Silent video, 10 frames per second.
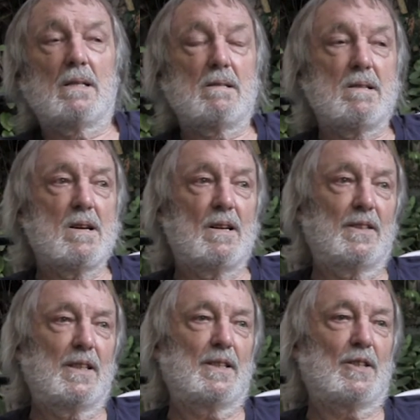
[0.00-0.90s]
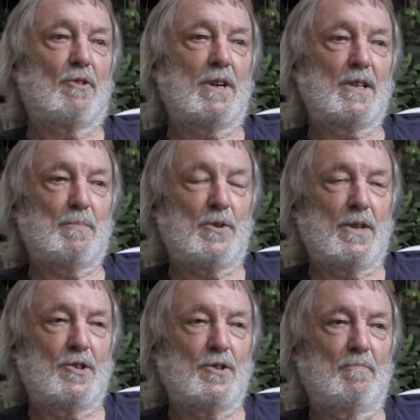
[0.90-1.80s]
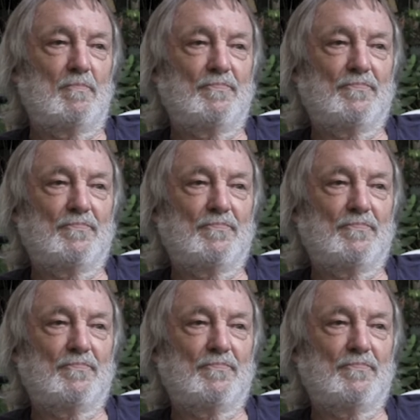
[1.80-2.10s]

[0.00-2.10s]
Yeah, I think he's a great inspiration.